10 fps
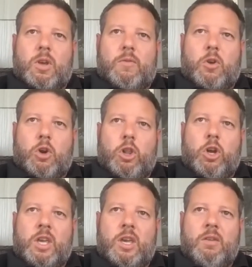if you're
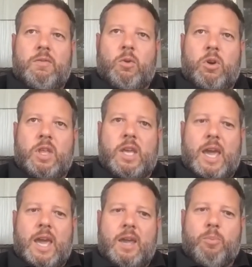looking for the
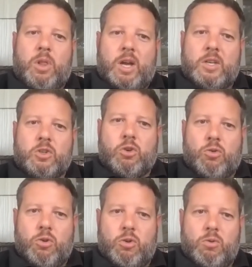A+
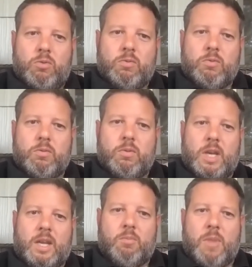crew
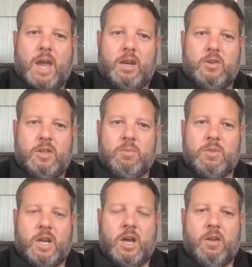that can manage
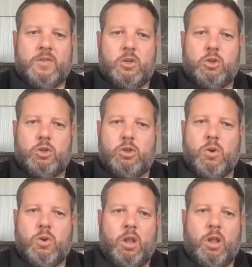themselves and
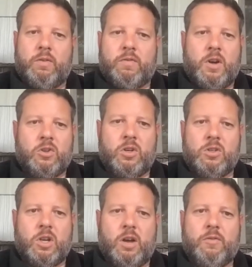do all of the
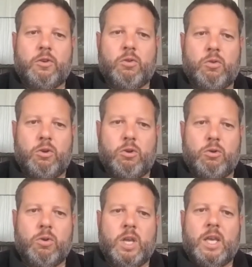functions of
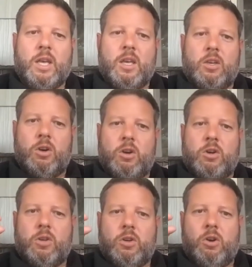crew,
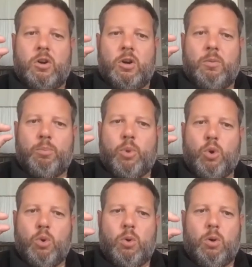your
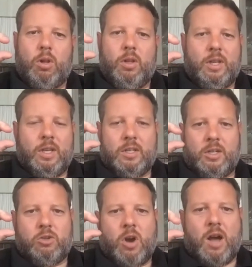pool
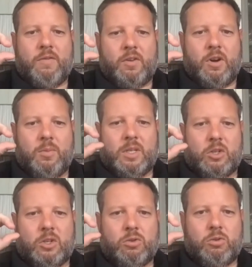to draw from is
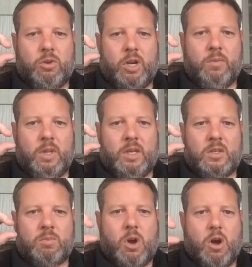extremely
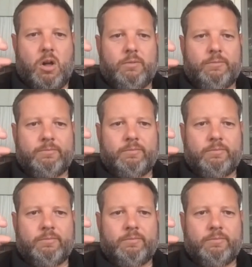small.